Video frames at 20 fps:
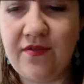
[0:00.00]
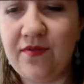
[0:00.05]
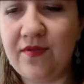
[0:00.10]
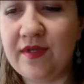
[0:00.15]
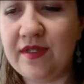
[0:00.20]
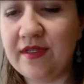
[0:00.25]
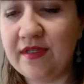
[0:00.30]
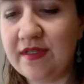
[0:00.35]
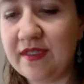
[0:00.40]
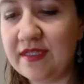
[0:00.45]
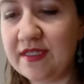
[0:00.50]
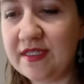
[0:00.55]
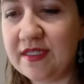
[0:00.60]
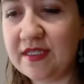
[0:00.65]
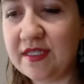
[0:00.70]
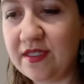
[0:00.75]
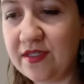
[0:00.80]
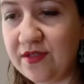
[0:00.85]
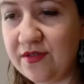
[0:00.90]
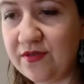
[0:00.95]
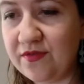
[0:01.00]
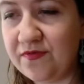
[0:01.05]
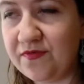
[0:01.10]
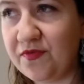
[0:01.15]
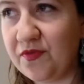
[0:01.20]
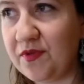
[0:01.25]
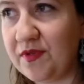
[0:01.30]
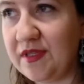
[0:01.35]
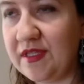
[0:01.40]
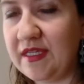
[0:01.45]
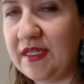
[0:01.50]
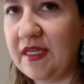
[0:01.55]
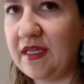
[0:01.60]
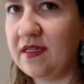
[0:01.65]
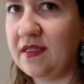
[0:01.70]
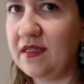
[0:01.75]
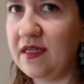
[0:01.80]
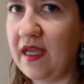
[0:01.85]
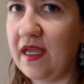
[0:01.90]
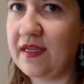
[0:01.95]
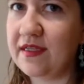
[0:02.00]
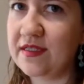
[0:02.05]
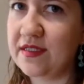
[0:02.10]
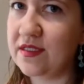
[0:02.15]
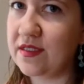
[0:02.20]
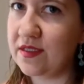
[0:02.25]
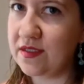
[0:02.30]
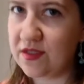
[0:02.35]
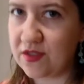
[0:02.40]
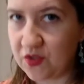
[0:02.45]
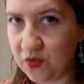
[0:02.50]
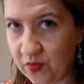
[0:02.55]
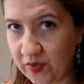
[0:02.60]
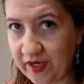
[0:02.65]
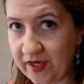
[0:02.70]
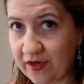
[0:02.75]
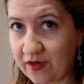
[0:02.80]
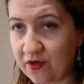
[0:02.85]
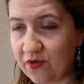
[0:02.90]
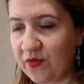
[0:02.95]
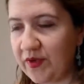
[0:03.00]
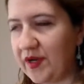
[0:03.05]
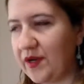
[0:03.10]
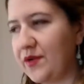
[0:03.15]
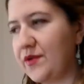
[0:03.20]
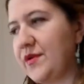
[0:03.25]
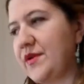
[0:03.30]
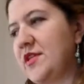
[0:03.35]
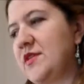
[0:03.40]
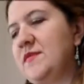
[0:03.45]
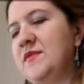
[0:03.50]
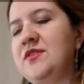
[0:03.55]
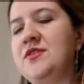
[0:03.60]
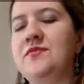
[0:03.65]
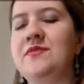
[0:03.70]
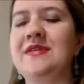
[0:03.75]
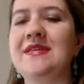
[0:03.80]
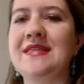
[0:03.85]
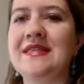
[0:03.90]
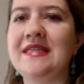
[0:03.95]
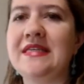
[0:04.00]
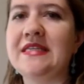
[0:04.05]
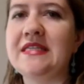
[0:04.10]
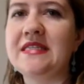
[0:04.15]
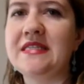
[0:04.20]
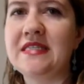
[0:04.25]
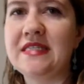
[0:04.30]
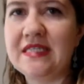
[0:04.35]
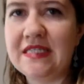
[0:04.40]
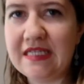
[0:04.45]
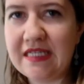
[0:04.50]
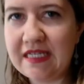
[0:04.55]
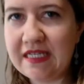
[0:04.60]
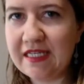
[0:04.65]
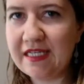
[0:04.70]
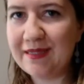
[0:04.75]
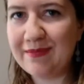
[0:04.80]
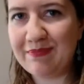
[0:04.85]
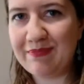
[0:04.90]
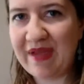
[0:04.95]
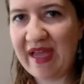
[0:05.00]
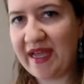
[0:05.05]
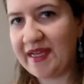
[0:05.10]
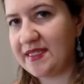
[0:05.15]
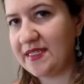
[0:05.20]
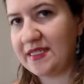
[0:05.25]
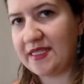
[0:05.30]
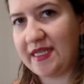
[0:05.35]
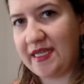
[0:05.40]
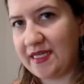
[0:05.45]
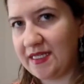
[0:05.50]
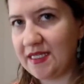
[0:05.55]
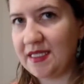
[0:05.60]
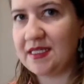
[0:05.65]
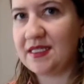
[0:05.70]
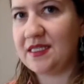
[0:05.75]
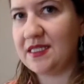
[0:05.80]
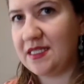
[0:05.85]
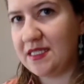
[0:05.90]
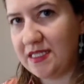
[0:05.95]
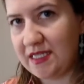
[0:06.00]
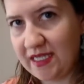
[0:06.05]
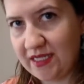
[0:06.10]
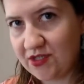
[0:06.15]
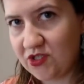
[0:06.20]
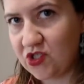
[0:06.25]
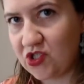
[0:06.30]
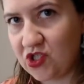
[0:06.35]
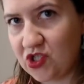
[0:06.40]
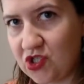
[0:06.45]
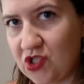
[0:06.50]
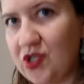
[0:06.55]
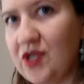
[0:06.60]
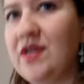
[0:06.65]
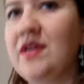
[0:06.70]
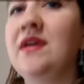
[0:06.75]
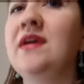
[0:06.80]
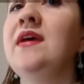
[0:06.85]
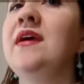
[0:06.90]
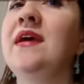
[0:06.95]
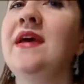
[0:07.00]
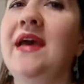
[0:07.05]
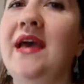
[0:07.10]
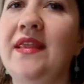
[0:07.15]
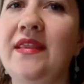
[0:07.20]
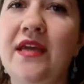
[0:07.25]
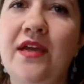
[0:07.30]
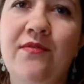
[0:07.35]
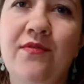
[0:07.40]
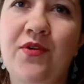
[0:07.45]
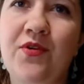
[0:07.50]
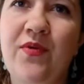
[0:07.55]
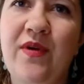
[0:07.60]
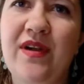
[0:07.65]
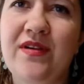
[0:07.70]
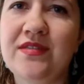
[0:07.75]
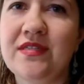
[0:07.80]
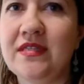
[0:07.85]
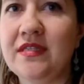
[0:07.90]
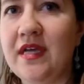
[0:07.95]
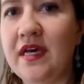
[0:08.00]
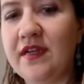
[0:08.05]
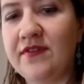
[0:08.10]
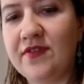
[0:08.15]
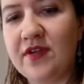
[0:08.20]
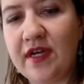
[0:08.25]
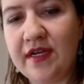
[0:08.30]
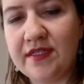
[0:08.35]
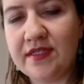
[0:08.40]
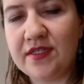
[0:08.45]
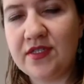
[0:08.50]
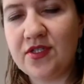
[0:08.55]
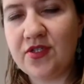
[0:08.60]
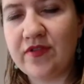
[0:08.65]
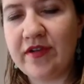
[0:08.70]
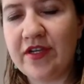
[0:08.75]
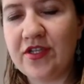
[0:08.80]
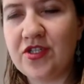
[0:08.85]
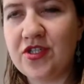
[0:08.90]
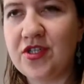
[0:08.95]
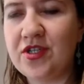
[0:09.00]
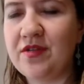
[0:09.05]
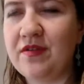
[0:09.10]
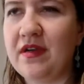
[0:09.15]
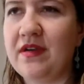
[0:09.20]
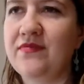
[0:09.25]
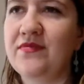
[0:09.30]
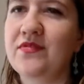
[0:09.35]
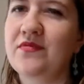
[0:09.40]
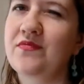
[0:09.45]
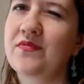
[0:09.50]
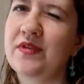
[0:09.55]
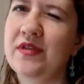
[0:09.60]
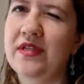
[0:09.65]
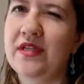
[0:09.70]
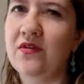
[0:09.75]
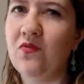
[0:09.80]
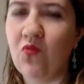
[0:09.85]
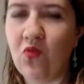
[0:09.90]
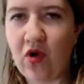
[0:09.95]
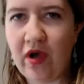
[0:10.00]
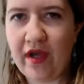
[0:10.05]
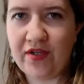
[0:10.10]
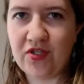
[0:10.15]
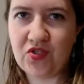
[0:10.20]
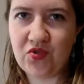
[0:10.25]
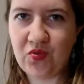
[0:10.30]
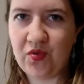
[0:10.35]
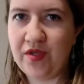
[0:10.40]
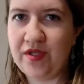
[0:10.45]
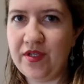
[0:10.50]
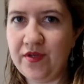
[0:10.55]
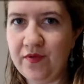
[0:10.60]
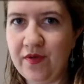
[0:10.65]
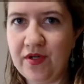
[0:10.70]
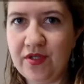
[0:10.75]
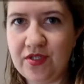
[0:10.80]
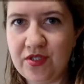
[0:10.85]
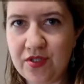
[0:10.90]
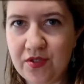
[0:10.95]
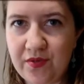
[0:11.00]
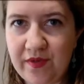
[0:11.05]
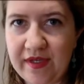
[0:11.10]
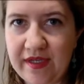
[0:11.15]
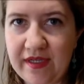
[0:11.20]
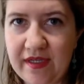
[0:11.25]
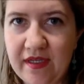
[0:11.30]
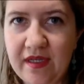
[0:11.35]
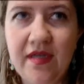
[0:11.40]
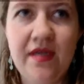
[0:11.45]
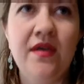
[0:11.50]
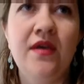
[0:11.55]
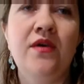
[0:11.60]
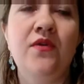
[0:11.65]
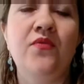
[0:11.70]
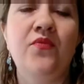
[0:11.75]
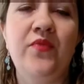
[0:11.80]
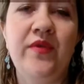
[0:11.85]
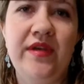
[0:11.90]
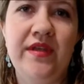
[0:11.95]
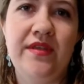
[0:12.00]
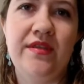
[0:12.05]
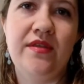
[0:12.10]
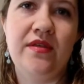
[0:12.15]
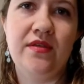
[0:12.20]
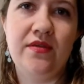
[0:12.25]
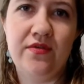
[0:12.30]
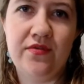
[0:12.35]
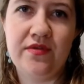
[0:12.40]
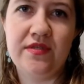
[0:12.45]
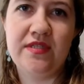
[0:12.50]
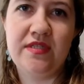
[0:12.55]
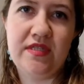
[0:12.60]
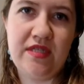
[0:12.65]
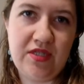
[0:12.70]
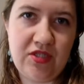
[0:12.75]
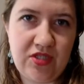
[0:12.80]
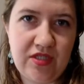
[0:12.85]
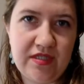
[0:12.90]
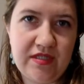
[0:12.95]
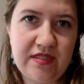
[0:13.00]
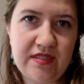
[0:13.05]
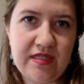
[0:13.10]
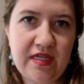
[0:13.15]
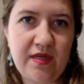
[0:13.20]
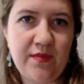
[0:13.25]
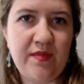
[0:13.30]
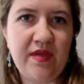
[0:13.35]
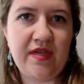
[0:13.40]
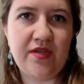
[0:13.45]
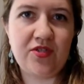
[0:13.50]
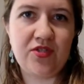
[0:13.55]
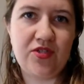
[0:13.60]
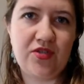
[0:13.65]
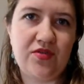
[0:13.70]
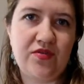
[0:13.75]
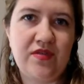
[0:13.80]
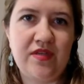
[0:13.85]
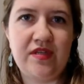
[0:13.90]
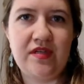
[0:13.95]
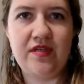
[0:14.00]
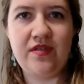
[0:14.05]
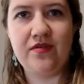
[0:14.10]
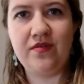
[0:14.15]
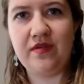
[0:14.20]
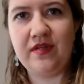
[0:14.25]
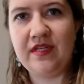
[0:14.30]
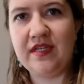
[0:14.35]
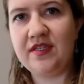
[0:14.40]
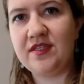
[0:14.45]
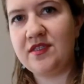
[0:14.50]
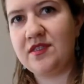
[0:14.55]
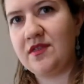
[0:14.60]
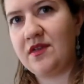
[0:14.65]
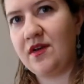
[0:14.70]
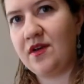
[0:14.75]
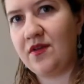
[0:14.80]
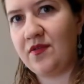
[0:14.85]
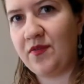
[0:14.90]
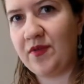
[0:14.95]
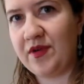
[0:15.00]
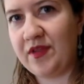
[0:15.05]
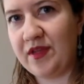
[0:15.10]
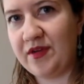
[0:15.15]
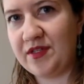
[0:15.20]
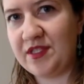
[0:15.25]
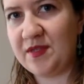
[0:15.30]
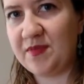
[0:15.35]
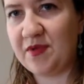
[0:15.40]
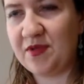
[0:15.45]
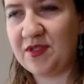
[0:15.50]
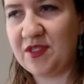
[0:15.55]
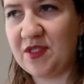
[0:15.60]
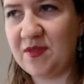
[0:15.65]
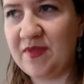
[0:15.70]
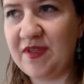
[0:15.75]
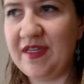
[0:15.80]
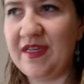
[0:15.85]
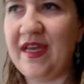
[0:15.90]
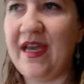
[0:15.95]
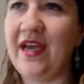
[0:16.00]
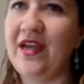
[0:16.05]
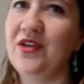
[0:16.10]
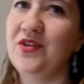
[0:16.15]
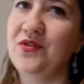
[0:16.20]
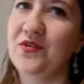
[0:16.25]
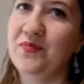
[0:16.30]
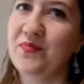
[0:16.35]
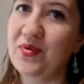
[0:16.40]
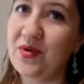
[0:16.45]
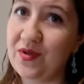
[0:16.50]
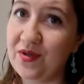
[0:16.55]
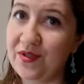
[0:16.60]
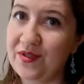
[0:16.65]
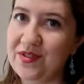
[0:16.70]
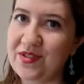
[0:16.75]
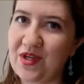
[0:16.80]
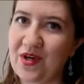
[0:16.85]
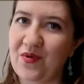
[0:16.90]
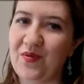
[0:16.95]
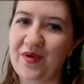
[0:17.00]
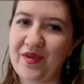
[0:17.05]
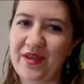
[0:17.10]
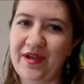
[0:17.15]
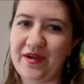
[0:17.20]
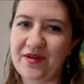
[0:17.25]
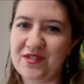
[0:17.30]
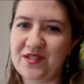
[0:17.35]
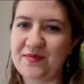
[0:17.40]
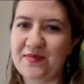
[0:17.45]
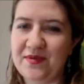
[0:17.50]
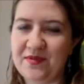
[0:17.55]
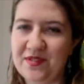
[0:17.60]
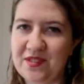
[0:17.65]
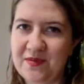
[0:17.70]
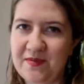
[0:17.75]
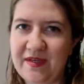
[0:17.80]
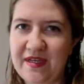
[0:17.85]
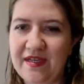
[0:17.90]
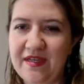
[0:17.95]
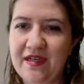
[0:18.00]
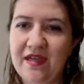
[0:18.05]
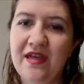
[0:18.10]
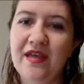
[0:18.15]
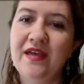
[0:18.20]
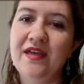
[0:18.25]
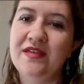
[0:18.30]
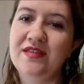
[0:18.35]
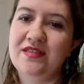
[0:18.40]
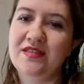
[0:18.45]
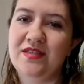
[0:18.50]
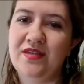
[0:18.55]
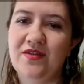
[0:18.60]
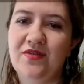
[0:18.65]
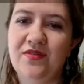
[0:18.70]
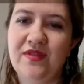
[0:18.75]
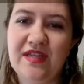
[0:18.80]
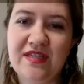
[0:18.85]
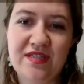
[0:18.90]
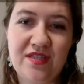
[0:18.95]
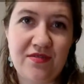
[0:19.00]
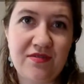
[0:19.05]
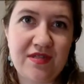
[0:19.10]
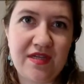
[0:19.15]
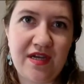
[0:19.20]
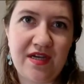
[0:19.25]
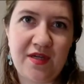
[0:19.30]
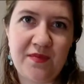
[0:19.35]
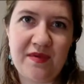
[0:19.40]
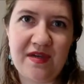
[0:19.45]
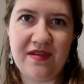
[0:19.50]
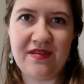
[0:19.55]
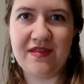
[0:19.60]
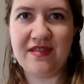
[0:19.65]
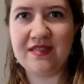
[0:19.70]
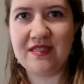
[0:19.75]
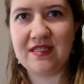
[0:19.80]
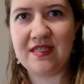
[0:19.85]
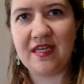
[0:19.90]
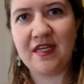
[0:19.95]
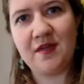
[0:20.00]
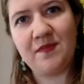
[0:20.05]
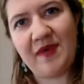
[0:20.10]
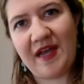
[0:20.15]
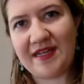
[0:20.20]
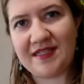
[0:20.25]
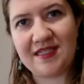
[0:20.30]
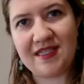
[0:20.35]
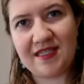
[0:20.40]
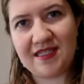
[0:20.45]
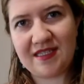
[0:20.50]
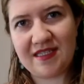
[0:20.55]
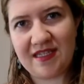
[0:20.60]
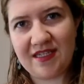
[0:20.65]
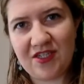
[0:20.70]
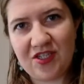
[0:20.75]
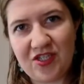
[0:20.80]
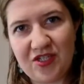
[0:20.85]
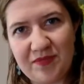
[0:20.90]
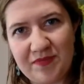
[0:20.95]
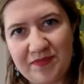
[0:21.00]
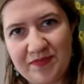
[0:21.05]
will see you for the next square. We are going to be doing the seated basket stitch. And that requires a lot of concentration. You have to really watch what you are doing with your stitches and make sure that your knits are where they're supposed to be and your purls are where they are supposed to be. So let's go talk about the seated basket stitch.